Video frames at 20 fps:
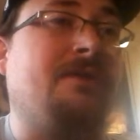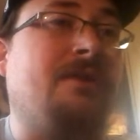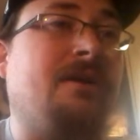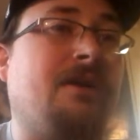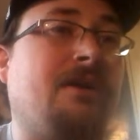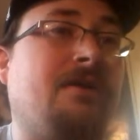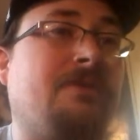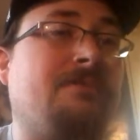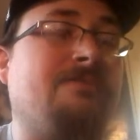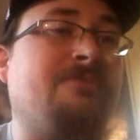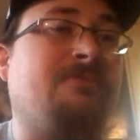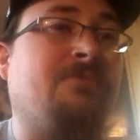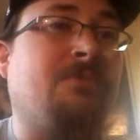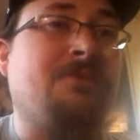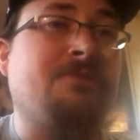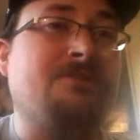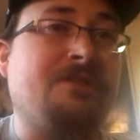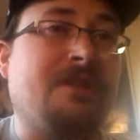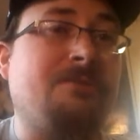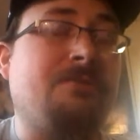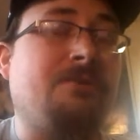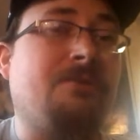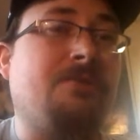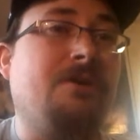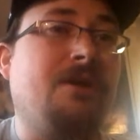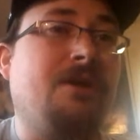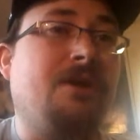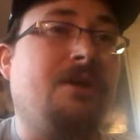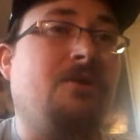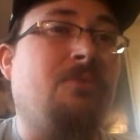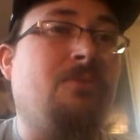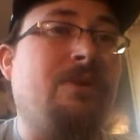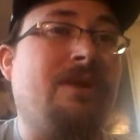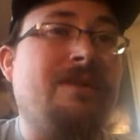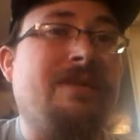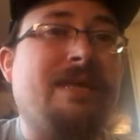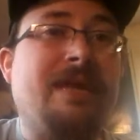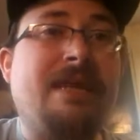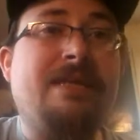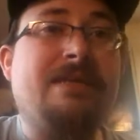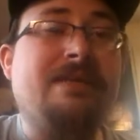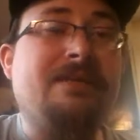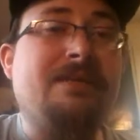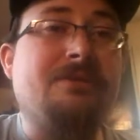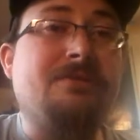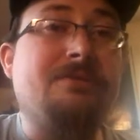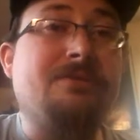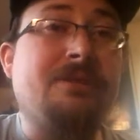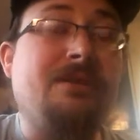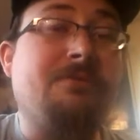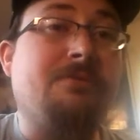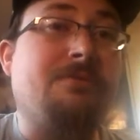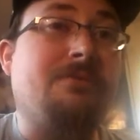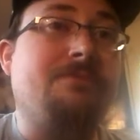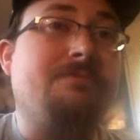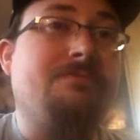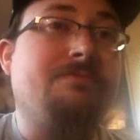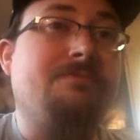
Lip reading: for example, when Cain kills Abel.